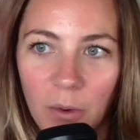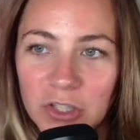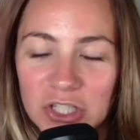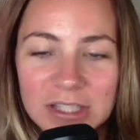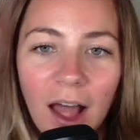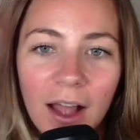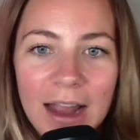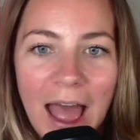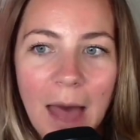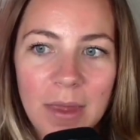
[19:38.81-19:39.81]
It's just not going to
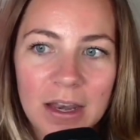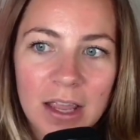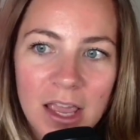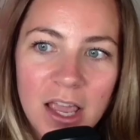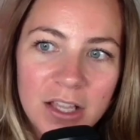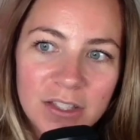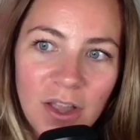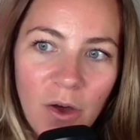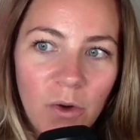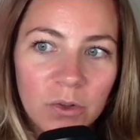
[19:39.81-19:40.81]
happen.
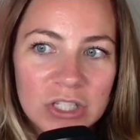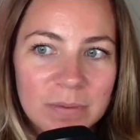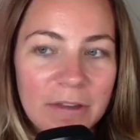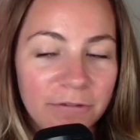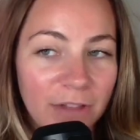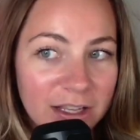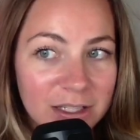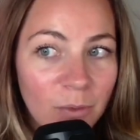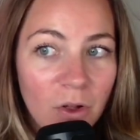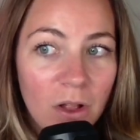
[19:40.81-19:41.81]
So just be
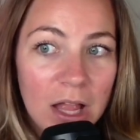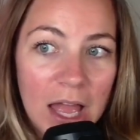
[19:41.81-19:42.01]
flexible.